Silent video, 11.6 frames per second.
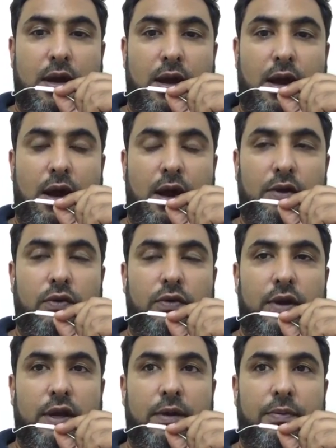are you
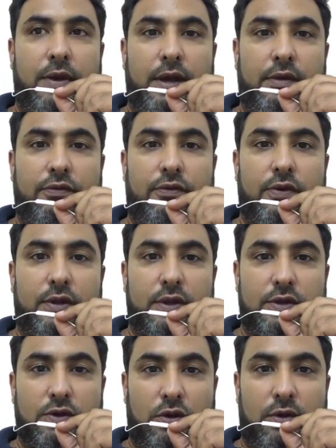really applying for the
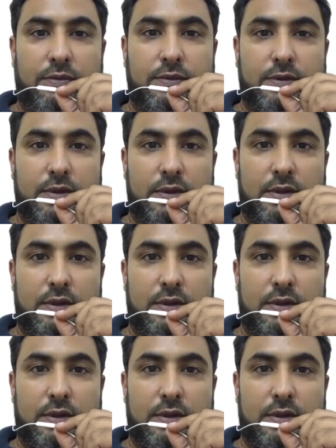jobs